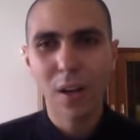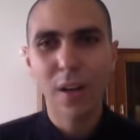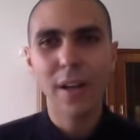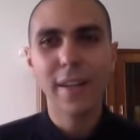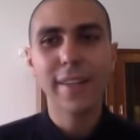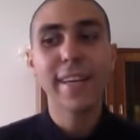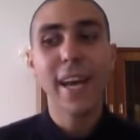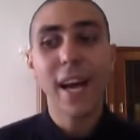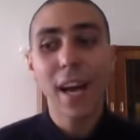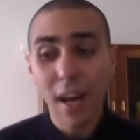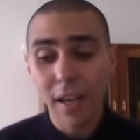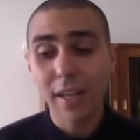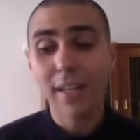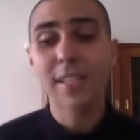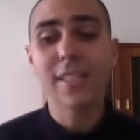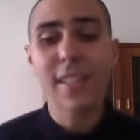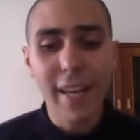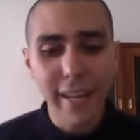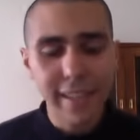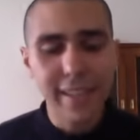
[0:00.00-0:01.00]
Yeah,
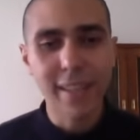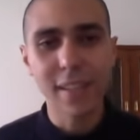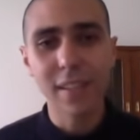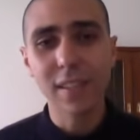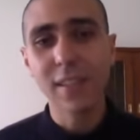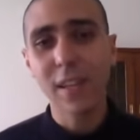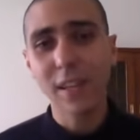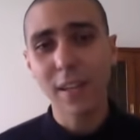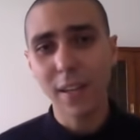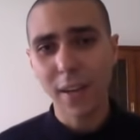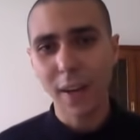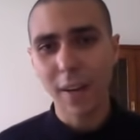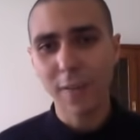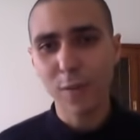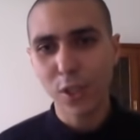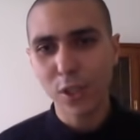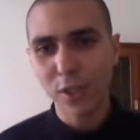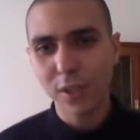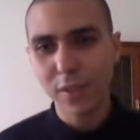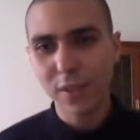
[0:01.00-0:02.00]
exactly.
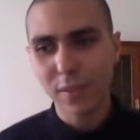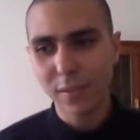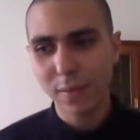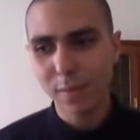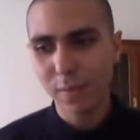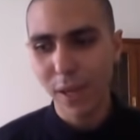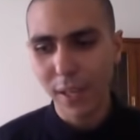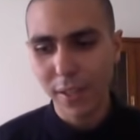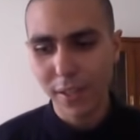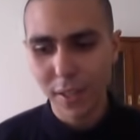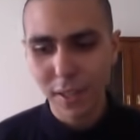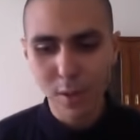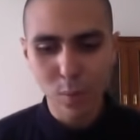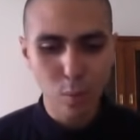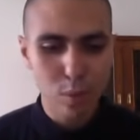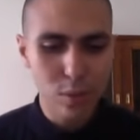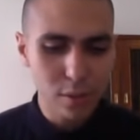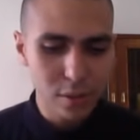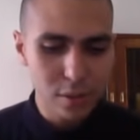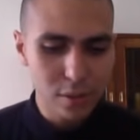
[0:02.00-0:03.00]
I really
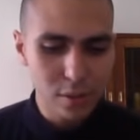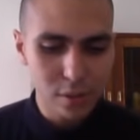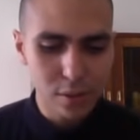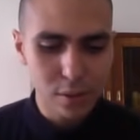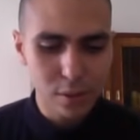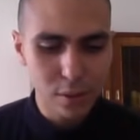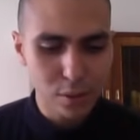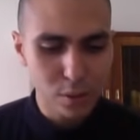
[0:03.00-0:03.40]
wanted